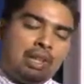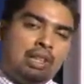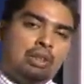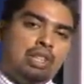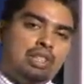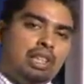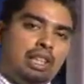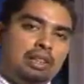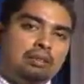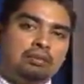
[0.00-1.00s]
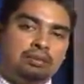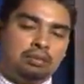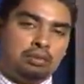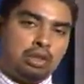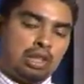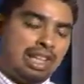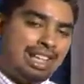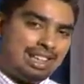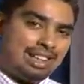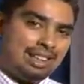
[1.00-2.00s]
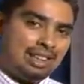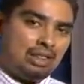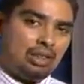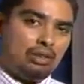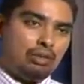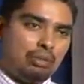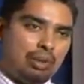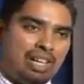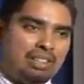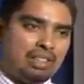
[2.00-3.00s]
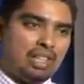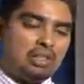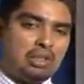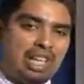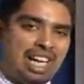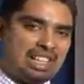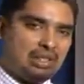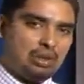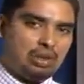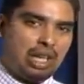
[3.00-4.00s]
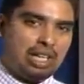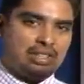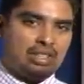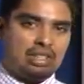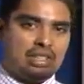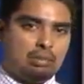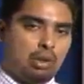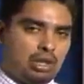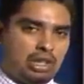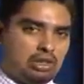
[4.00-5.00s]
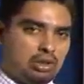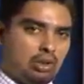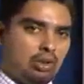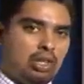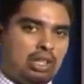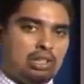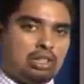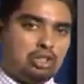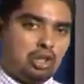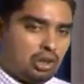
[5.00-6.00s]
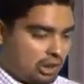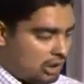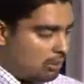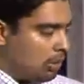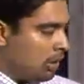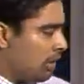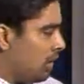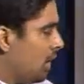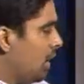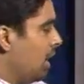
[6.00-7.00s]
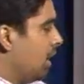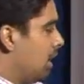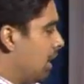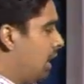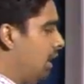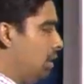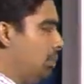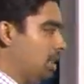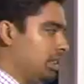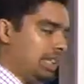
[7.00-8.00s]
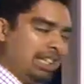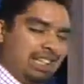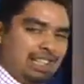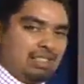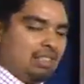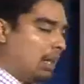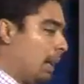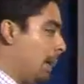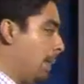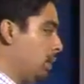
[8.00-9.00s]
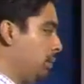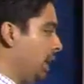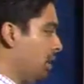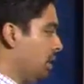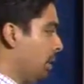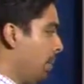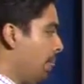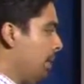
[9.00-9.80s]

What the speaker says: Now they say for a leader or for a manager, he's only as good as his subordinates. So the stronger the subordinates are, the greater capacity he has to manage them.